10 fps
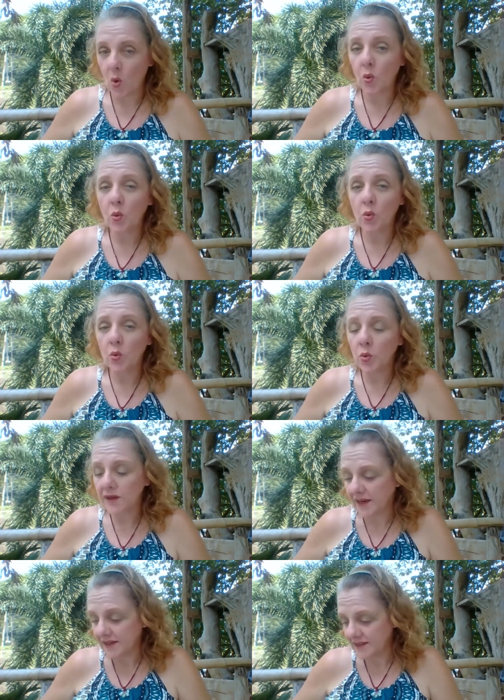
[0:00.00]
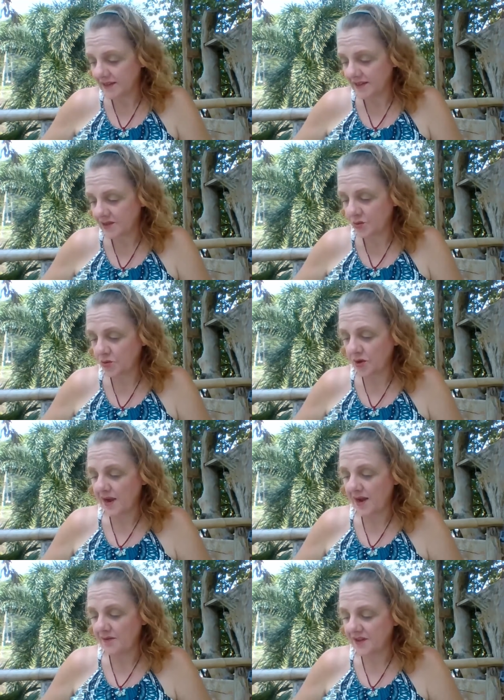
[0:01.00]
Oh, yes, let's talk
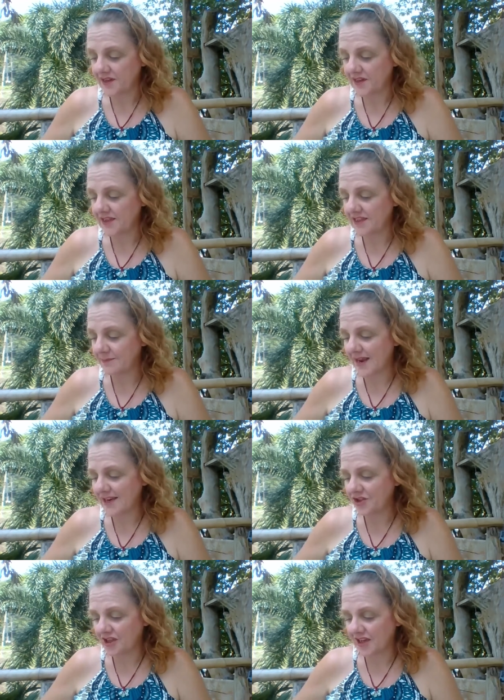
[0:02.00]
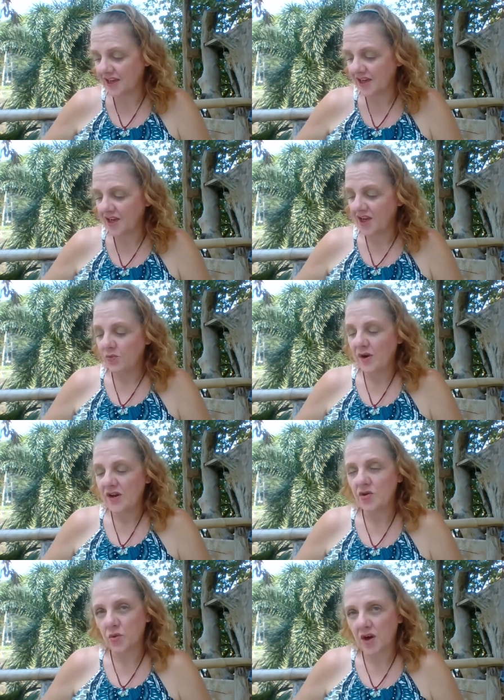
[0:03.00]
about this, especially when
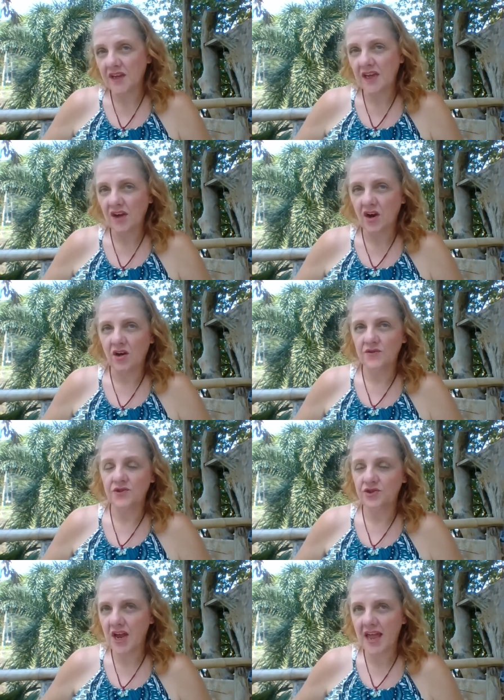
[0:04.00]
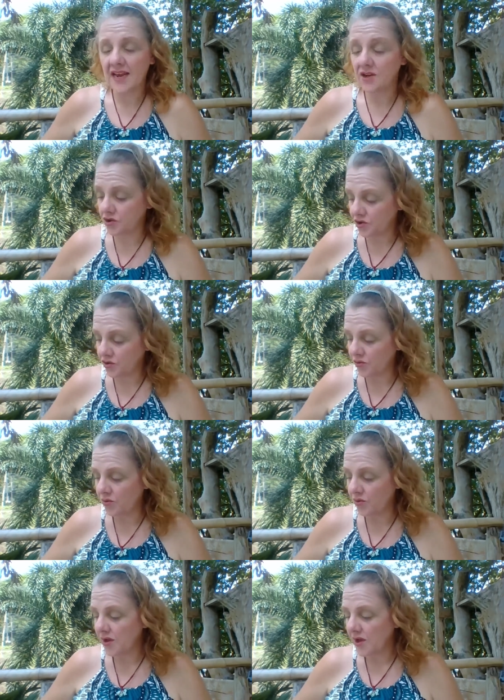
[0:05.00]
you're working hard to change
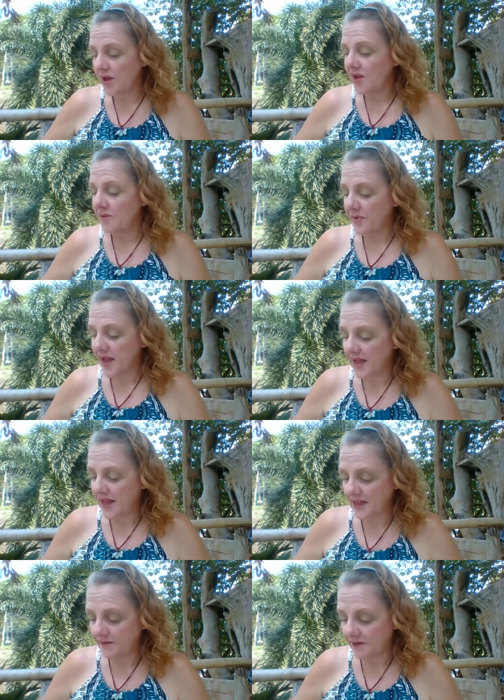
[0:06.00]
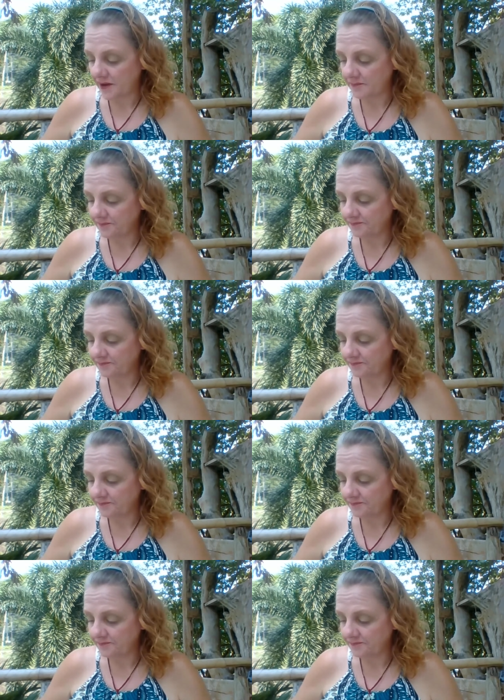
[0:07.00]
your behavior.